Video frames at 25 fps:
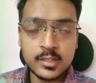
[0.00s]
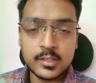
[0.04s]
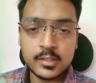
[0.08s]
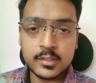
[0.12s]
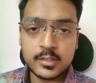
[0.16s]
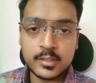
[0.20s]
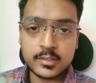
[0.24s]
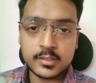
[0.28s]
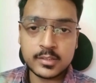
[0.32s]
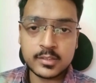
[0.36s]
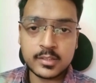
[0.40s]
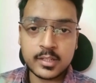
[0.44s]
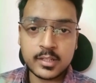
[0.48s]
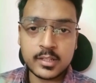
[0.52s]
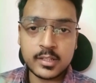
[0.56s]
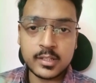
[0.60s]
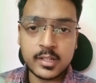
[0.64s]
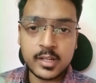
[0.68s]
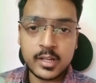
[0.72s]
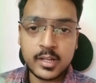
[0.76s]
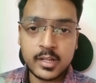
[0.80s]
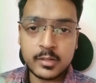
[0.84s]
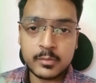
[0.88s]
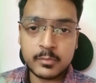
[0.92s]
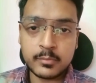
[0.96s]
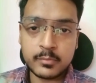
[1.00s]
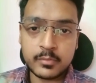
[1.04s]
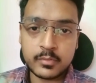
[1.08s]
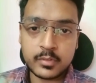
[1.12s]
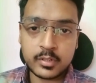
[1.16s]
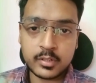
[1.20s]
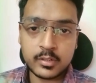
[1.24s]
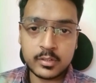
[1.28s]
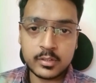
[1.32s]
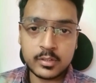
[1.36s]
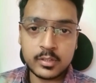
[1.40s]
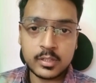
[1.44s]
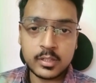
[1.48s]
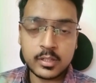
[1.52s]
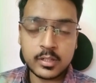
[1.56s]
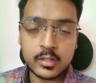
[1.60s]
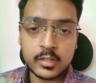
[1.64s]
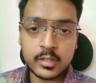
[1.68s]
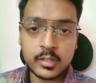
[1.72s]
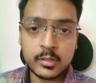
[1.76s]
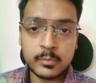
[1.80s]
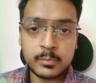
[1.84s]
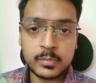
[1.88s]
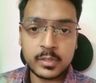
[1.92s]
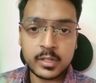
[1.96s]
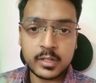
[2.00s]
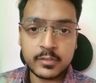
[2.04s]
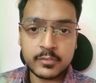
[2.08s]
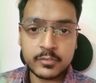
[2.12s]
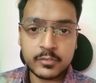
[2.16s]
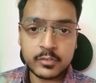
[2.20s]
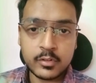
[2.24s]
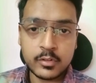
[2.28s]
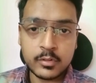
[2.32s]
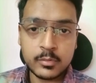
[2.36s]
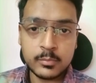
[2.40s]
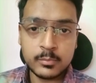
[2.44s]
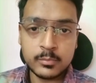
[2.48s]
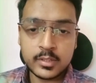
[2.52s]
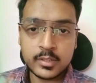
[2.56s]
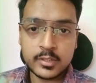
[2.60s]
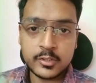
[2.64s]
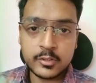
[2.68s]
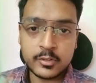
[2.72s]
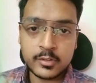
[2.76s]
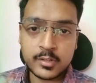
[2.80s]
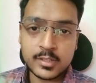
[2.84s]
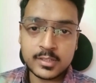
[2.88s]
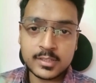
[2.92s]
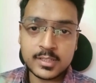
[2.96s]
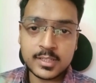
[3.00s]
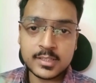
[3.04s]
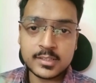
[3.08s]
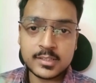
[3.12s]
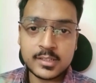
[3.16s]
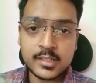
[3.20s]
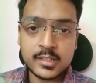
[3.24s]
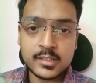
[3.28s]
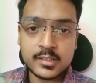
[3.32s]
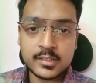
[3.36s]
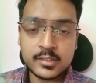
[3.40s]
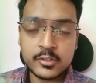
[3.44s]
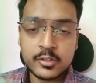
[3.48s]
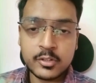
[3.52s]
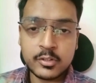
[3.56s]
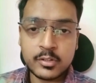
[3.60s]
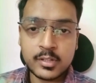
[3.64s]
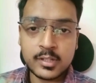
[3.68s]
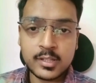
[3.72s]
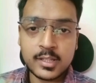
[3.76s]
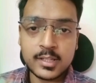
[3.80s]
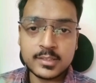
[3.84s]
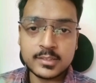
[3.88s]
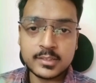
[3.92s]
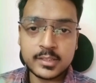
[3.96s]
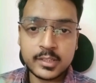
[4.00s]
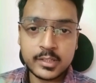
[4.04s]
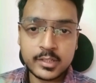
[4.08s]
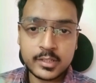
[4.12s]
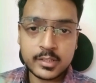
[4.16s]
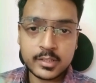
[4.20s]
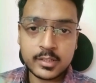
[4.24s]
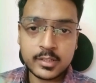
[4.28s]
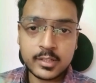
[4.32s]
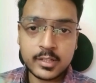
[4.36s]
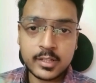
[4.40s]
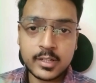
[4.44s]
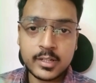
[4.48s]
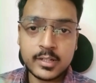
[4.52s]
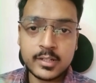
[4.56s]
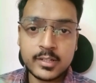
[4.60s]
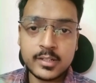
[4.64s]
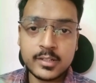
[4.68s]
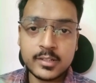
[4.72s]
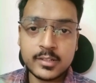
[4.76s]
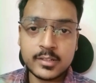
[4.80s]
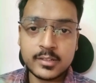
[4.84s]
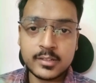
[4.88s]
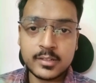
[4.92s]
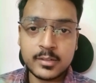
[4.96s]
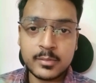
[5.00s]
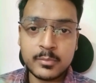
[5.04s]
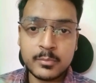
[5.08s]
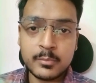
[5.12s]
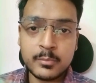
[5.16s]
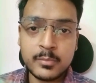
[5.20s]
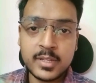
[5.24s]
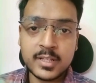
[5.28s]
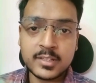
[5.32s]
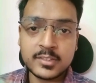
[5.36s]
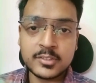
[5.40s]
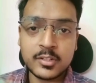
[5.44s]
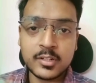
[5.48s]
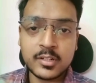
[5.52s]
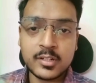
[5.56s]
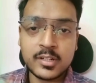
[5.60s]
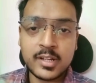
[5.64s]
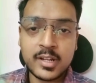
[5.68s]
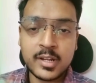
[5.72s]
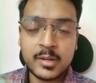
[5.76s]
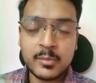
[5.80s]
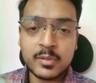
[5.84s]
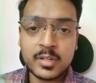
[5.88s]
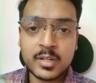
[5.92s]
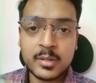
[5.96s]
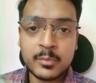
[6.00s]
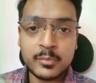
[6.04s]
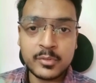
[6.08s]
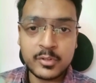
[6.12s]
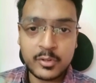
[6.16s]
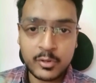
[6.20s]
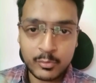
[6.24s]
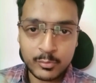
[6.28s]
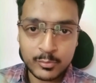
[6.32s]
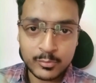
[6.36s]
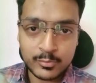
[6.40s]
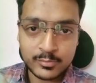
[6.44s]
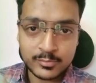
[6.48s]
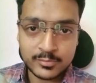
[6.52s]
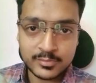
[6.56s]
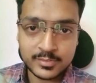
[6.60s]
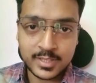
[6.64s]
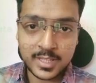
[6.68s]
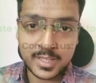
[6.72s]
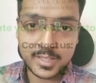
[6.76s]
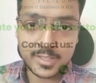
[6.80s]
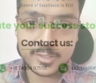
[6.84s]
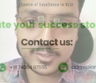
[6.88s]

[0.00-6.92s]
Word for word: This is a great learning platform utilize it, utilize it and uh, makes your dream come true thank